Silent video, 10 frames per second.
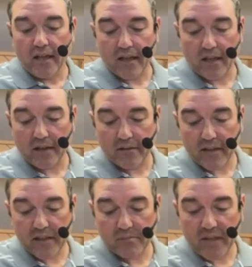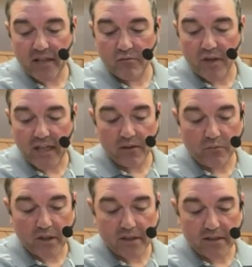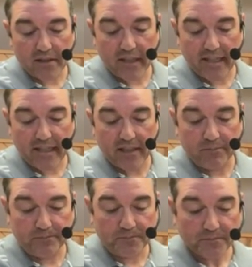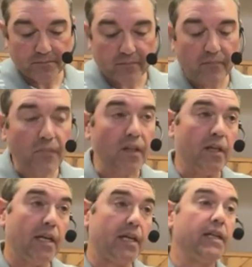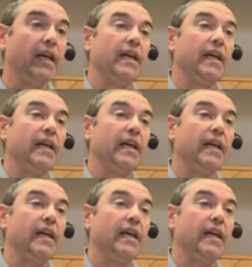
uh, things made right once again. And